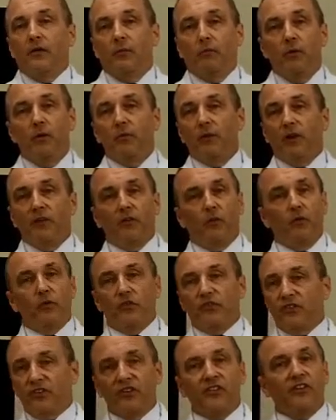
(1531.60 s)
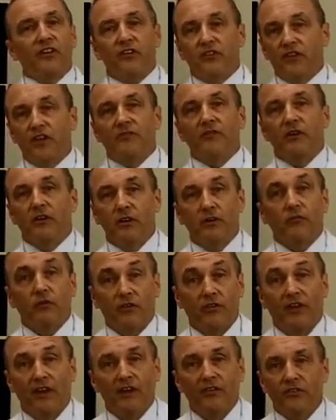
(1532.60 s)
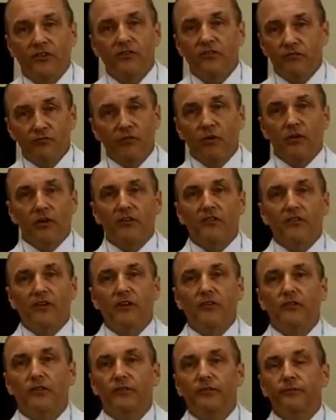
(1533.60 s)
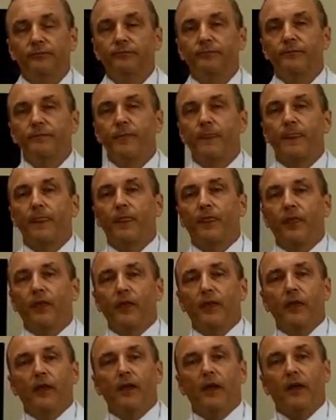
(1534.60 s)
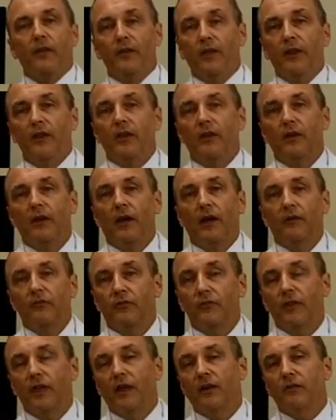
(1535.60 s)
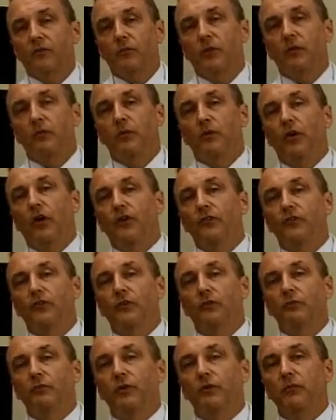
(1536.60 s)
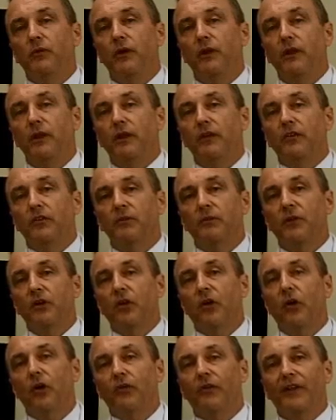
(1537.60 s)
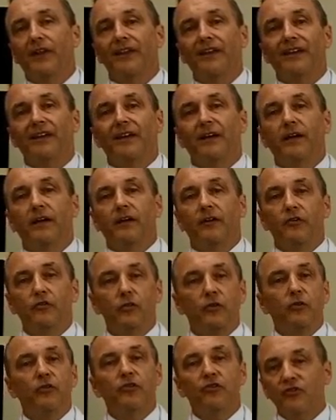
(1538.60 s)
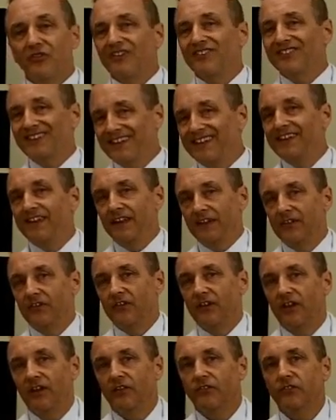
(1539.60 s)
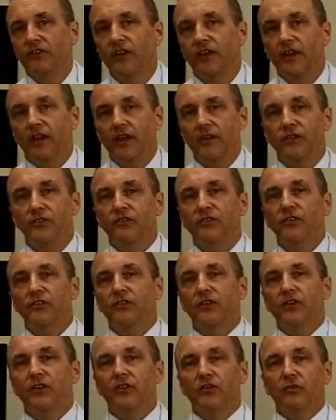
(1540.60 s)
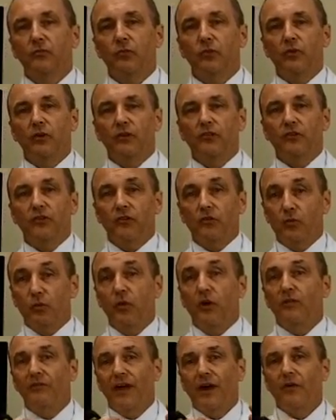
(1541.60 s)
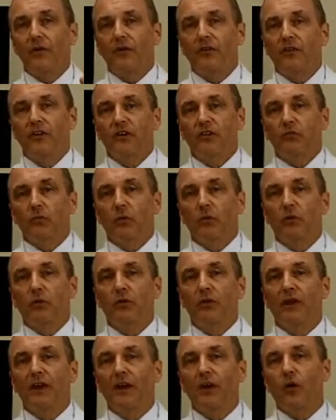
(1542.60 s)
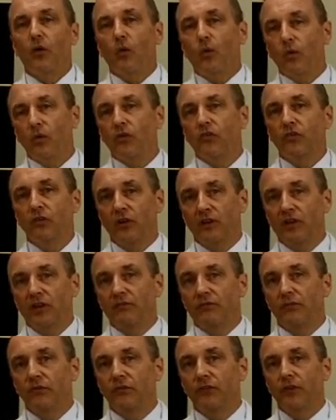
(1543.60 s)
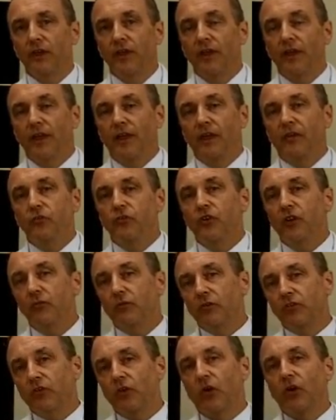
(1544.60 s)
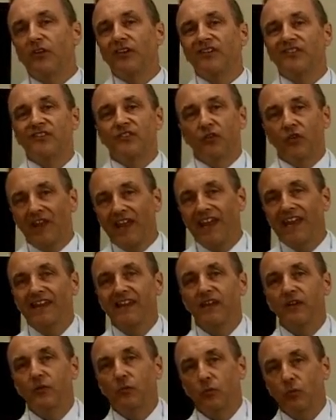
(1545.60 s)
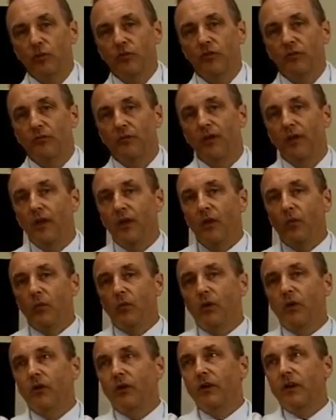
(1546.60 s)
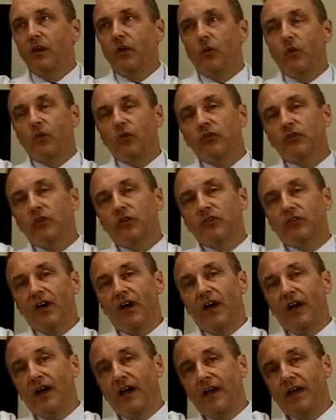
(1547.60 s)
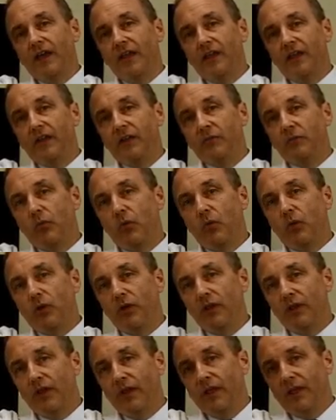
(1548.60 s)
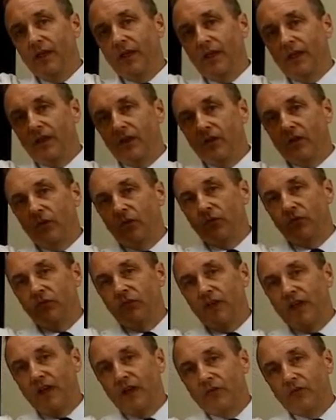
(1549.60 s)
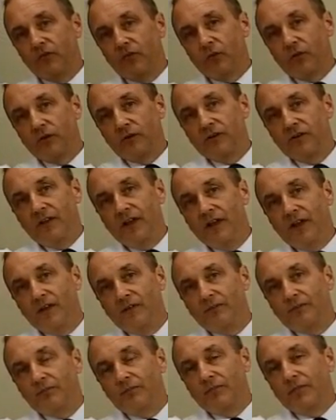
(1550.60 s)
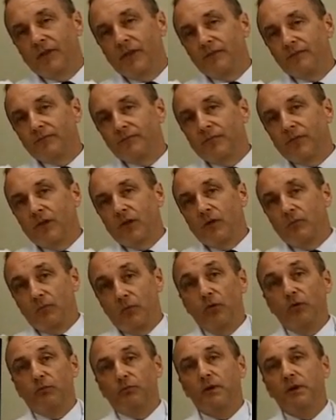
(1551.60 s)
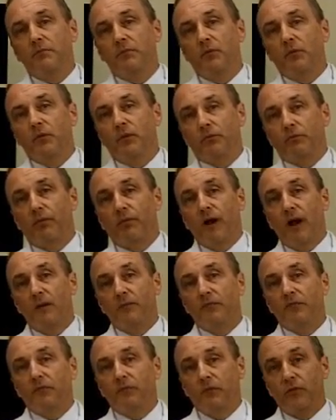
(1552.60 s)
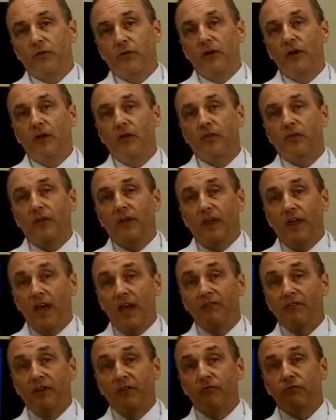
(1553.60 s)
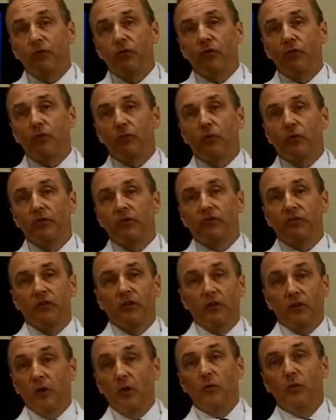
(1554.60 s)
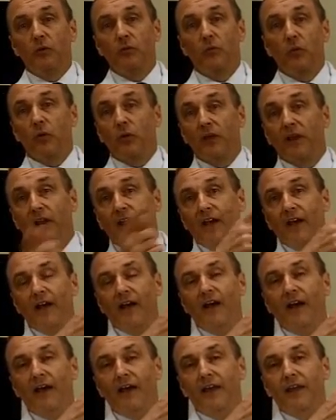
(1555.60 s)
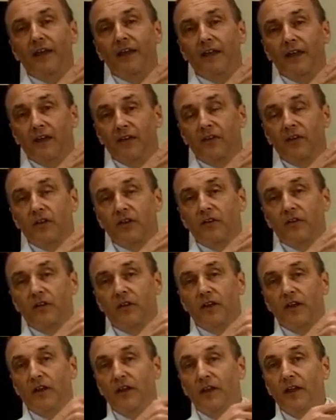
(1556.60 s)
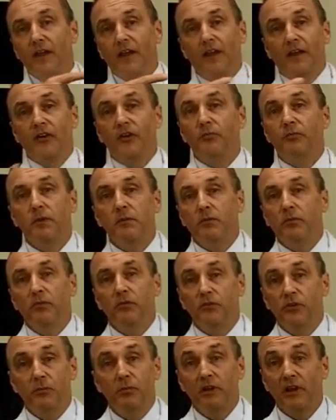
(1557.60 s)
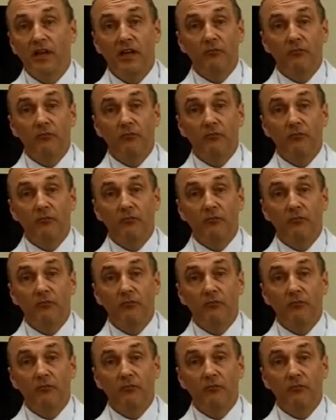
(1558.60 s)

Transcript: We run 60 to 70 different tests. It's very extensive. And then after that, we would also be running something called an adrenal stress index test. And this is a test, it's a 12-hour test where we look at cortisol levels. And you should have what's called a circadian rhythm, where cortisol's high in the morning and it goes down during the day. Most people with problems with their health have it inverted, where it's low in the morning and high at the end of the day. And these people typically